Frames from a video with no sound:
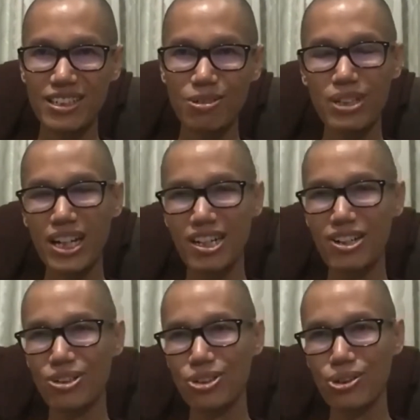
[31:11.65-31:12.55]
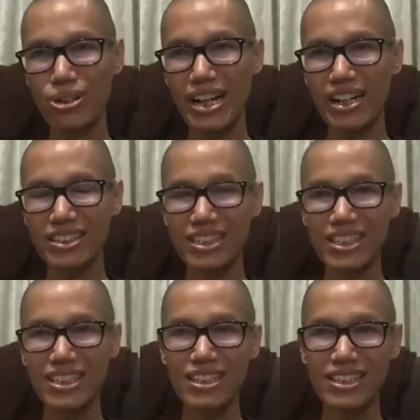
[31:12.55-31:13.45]
We are not so
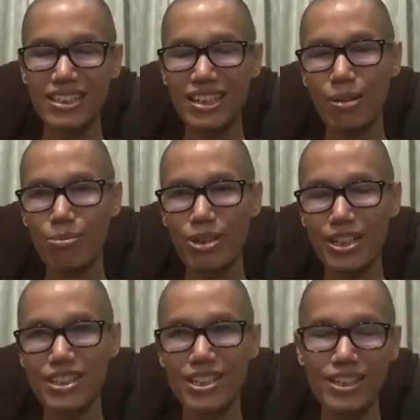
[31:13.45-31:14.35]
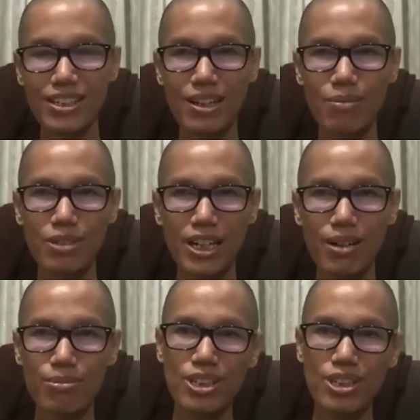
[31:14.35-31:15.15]
healthy. After seeing sometimes,